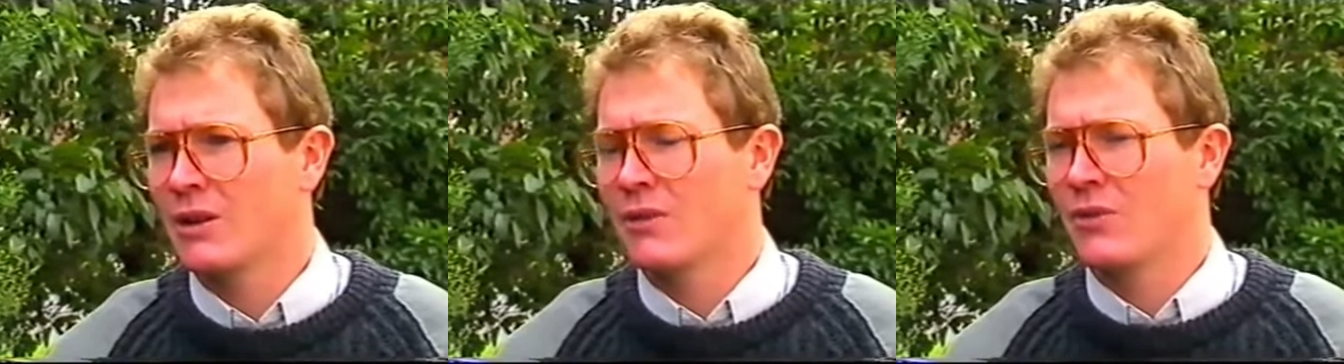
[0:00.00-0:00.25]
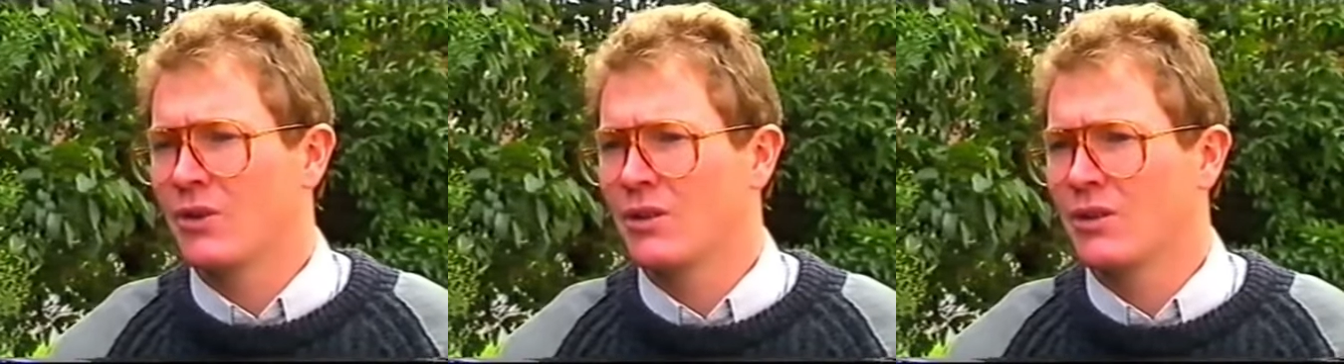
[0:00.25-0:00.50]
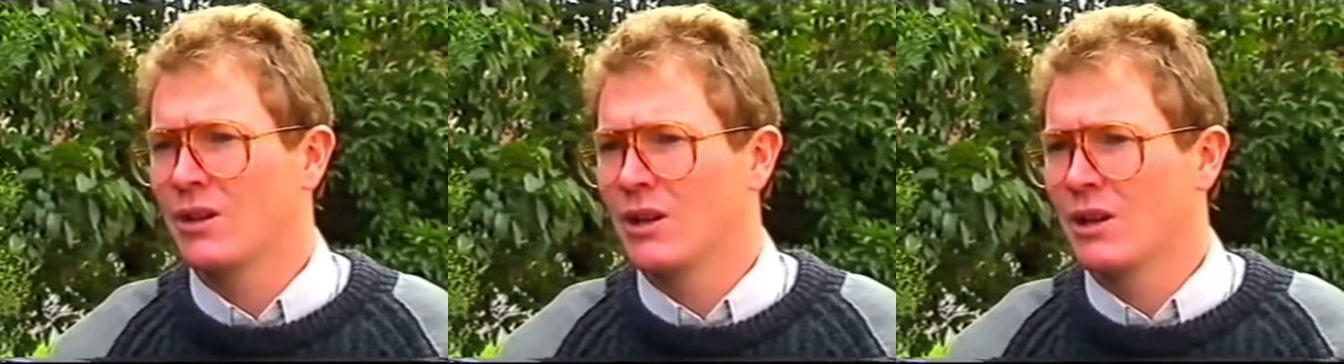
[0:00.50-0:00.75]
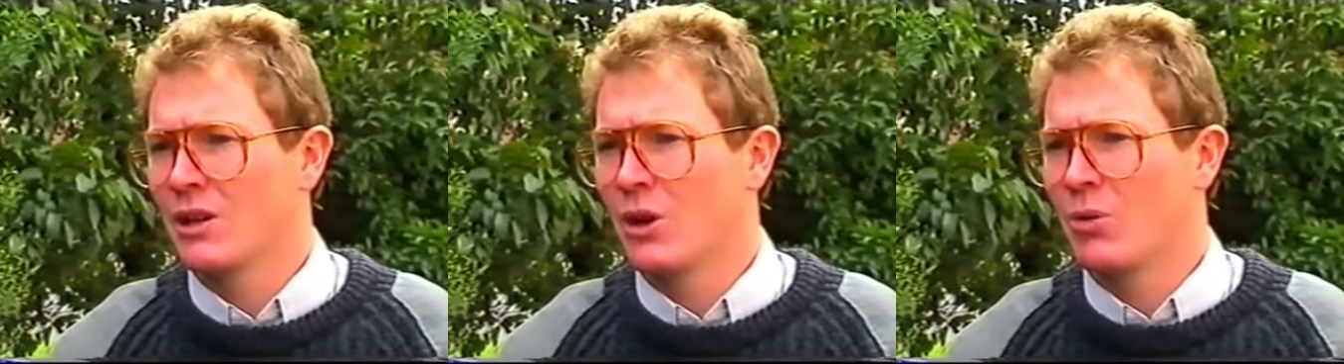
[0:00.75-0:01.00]
if you
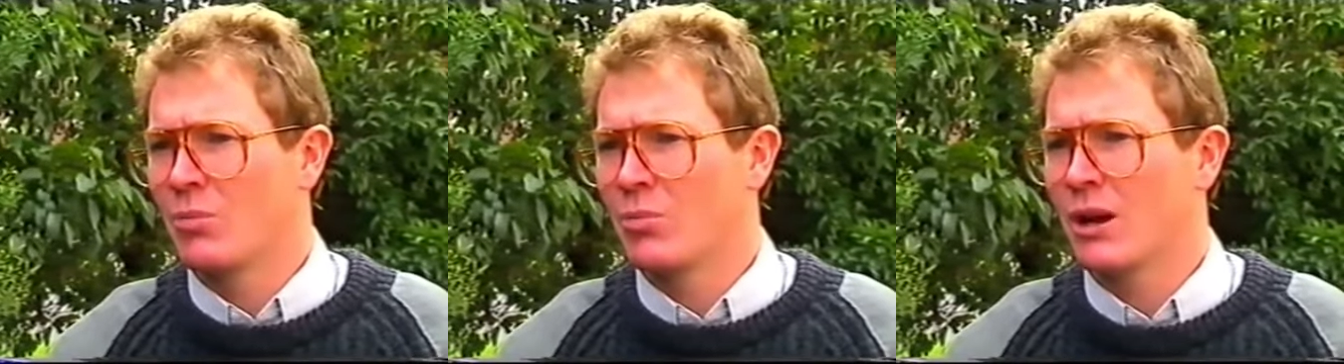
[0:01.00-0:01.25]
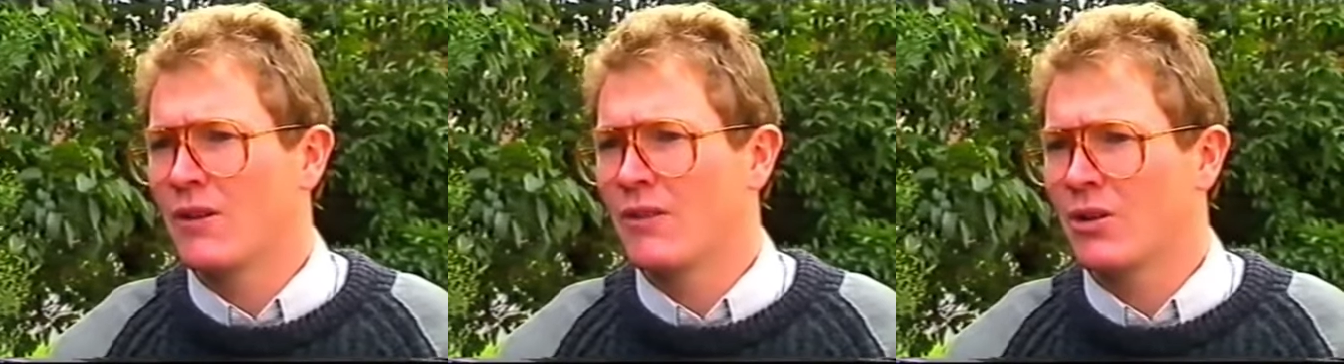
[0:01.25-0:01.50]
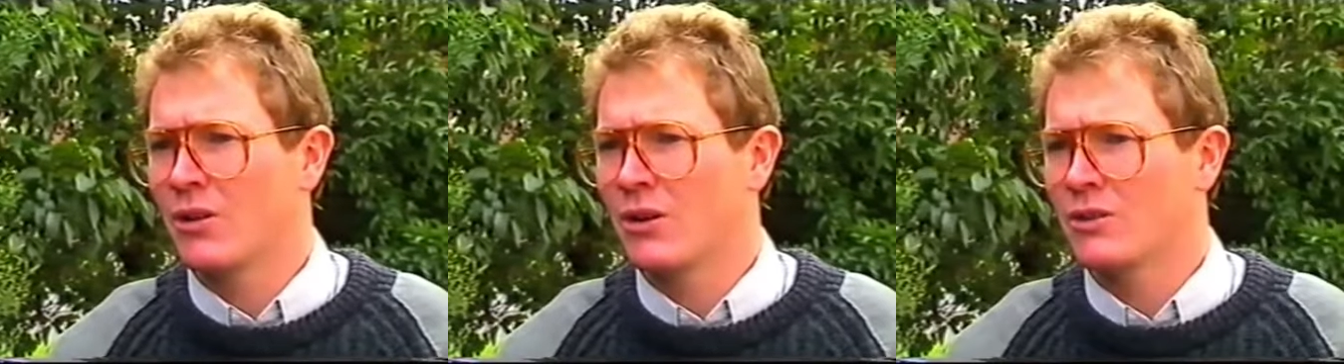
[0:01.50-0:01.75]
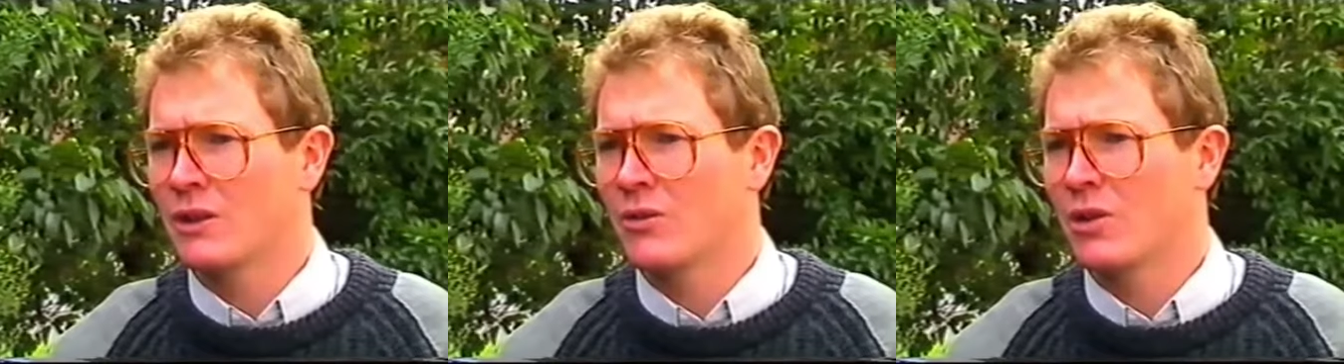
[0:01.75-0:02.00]
don't want to play at the
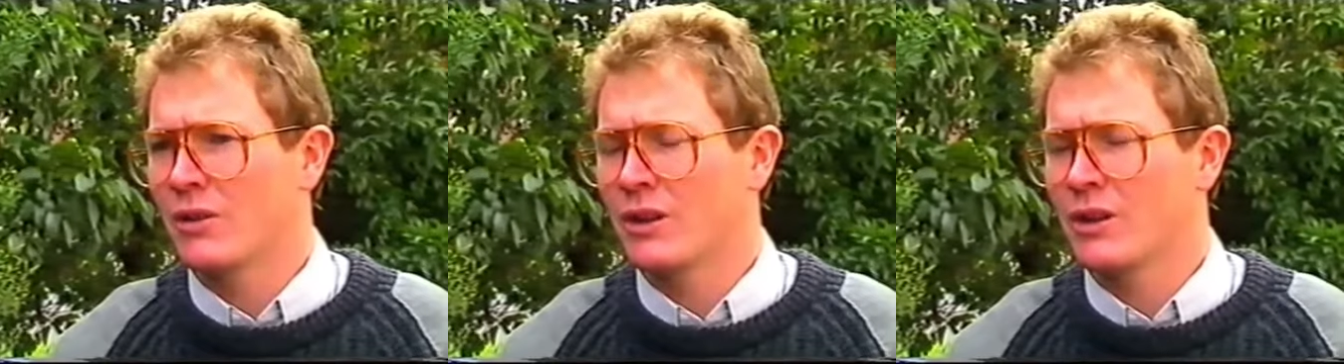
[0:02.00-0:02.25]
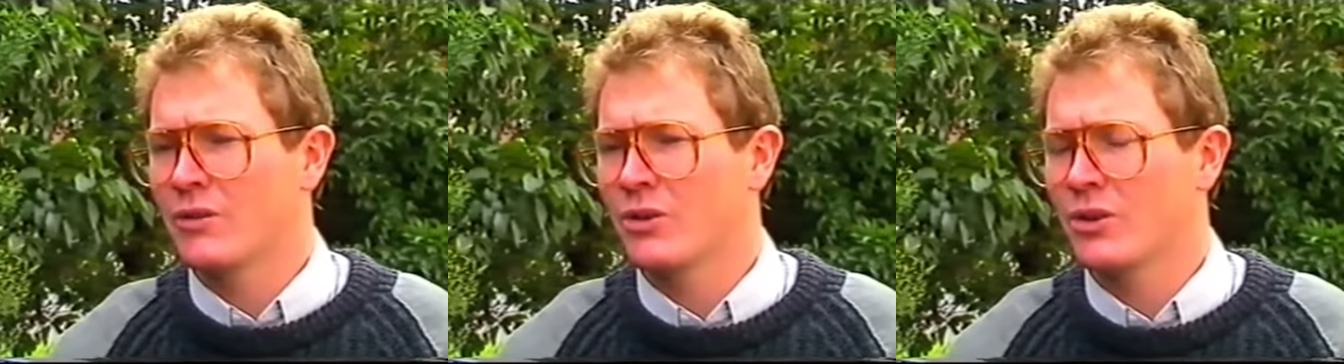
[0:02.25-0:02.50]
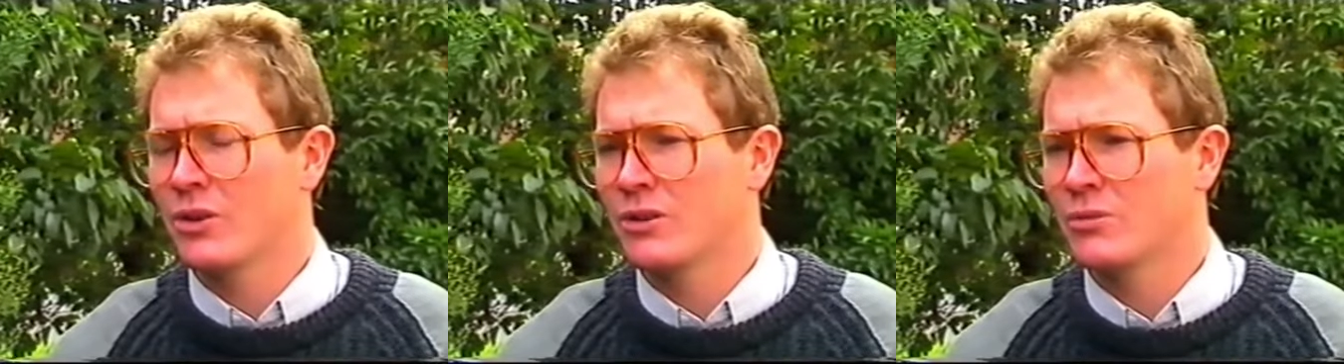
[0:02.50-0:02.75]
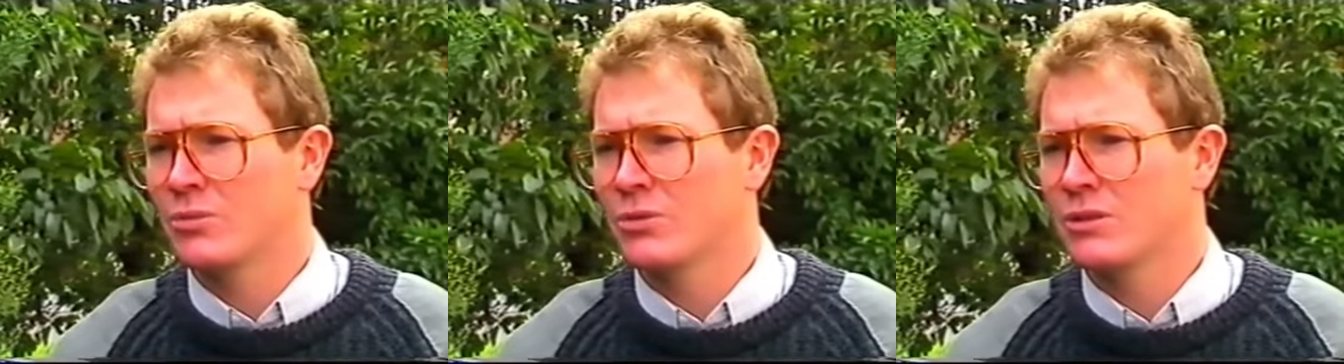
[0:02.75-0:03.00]
highest level, I think it's very
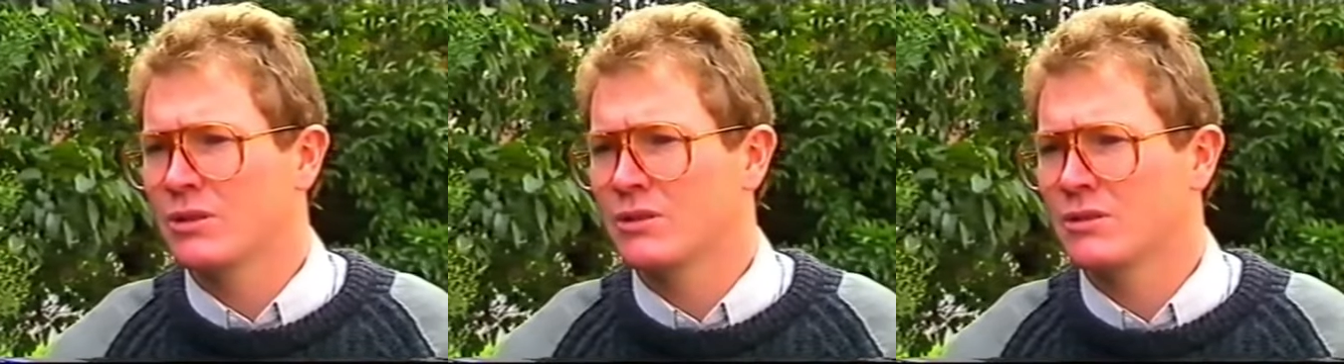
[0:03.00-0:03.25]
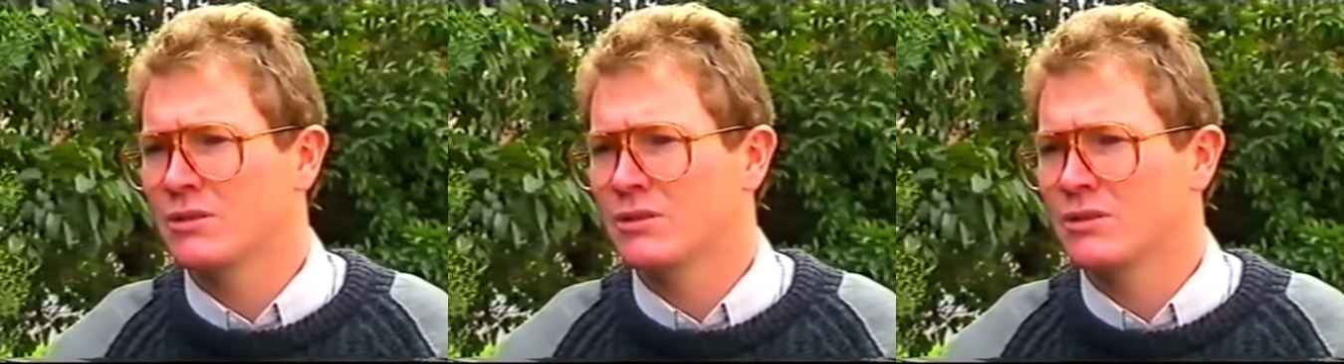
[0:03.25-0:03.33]
disappointing.